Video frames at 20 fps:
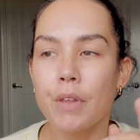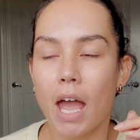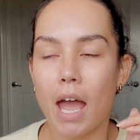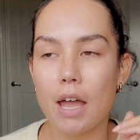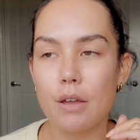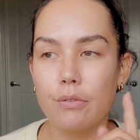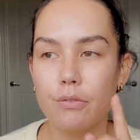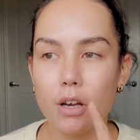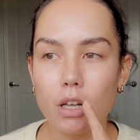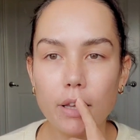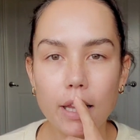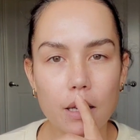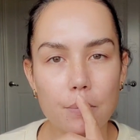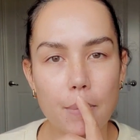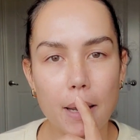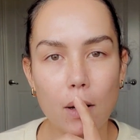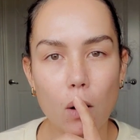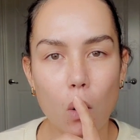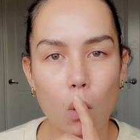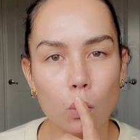I felt like
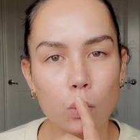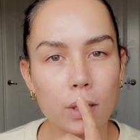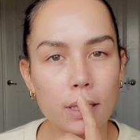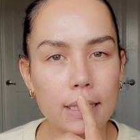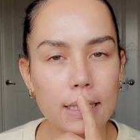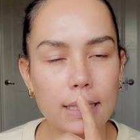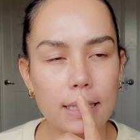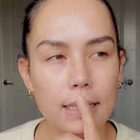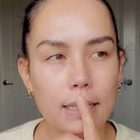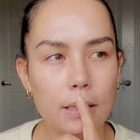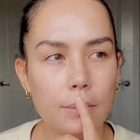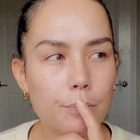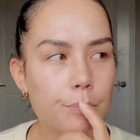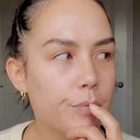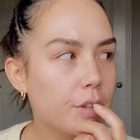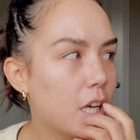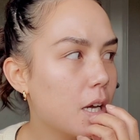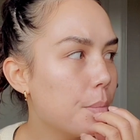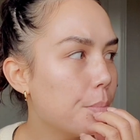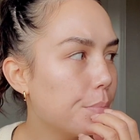my only
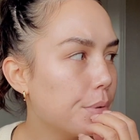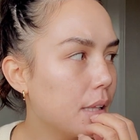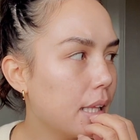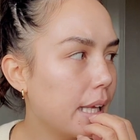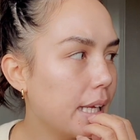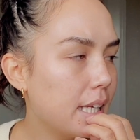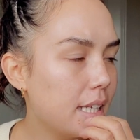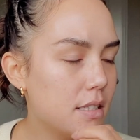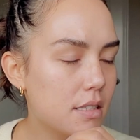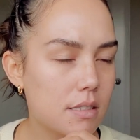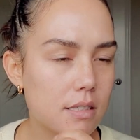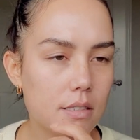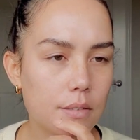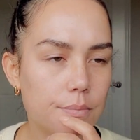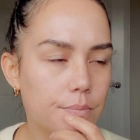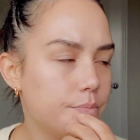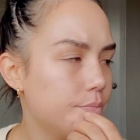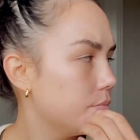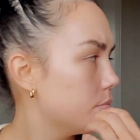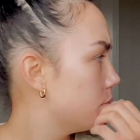complaint
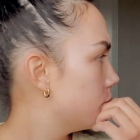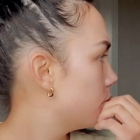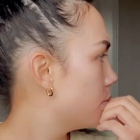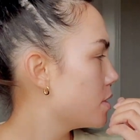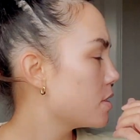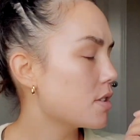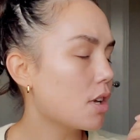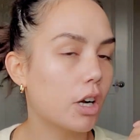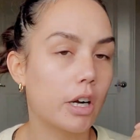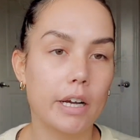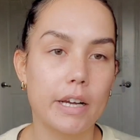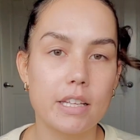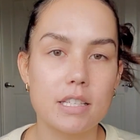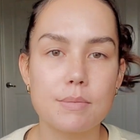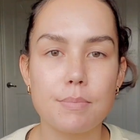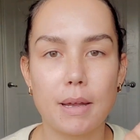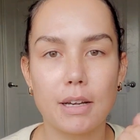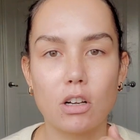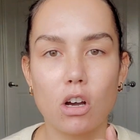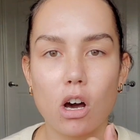Sorry,
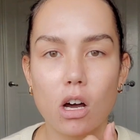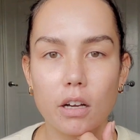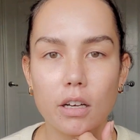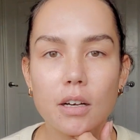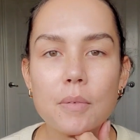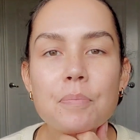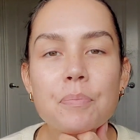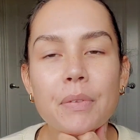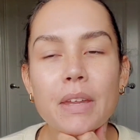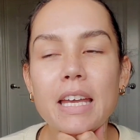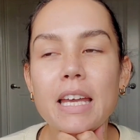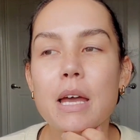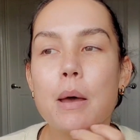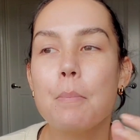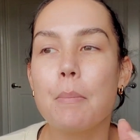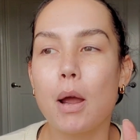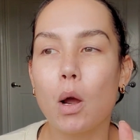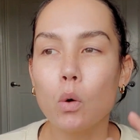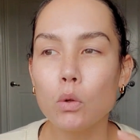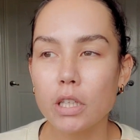it's my dog.
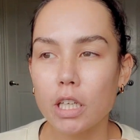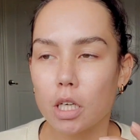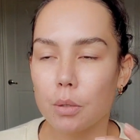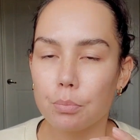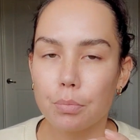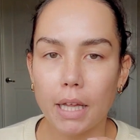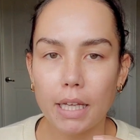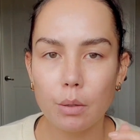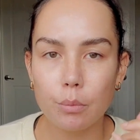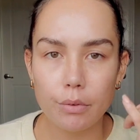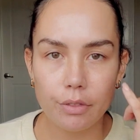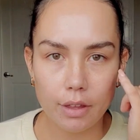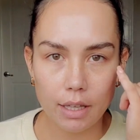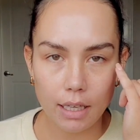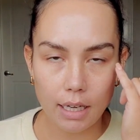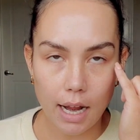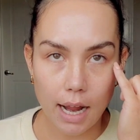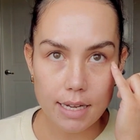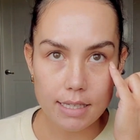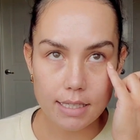My only complaint with
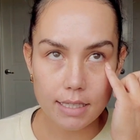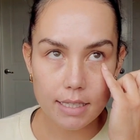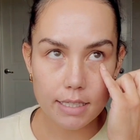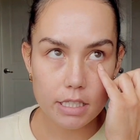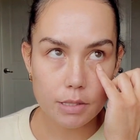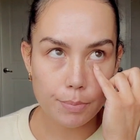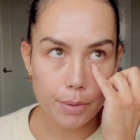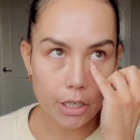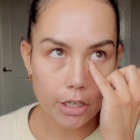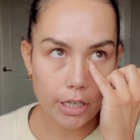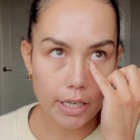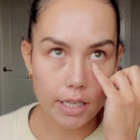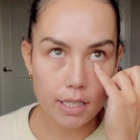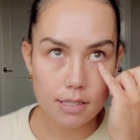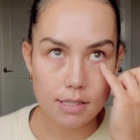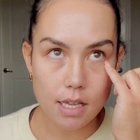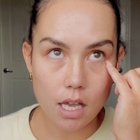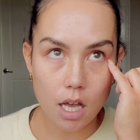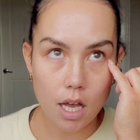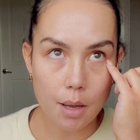it, I did
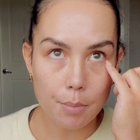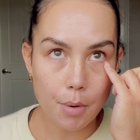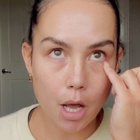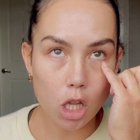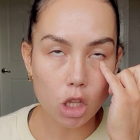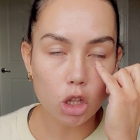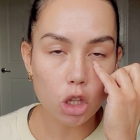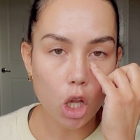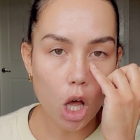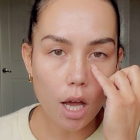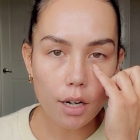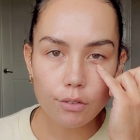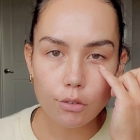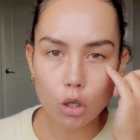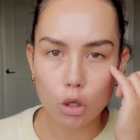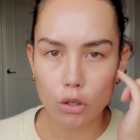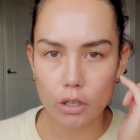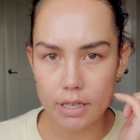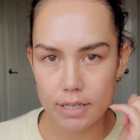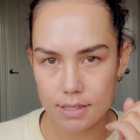experience um, a lot of
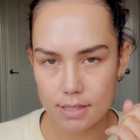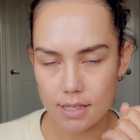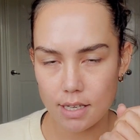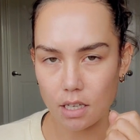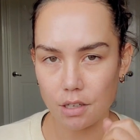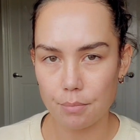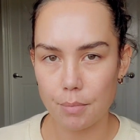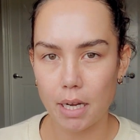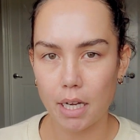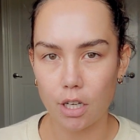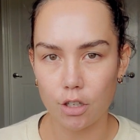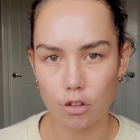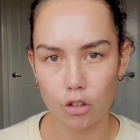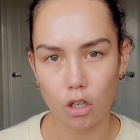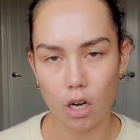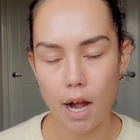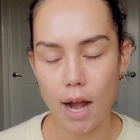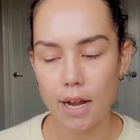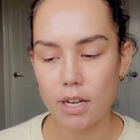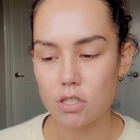creasing on my
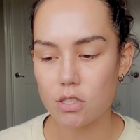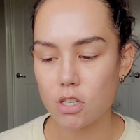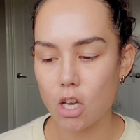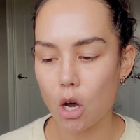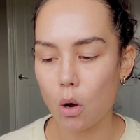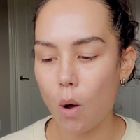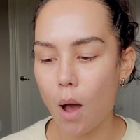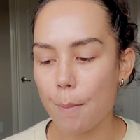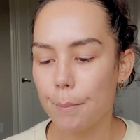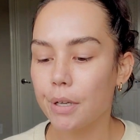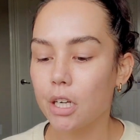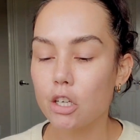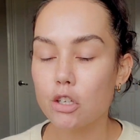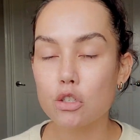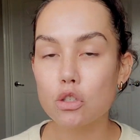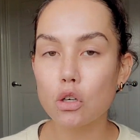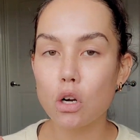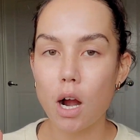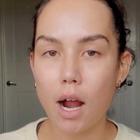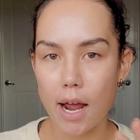under eye. So I'm going to
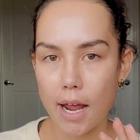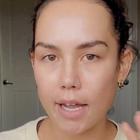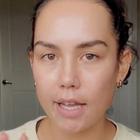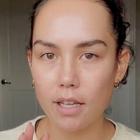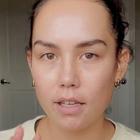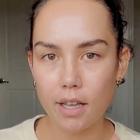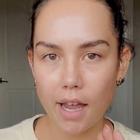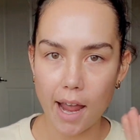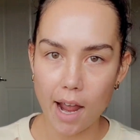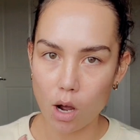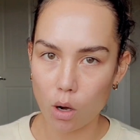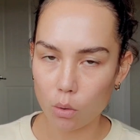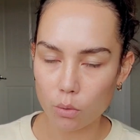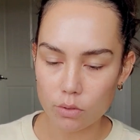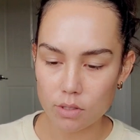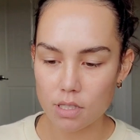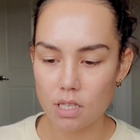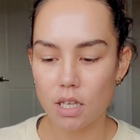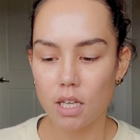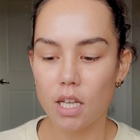try
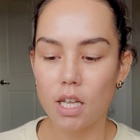out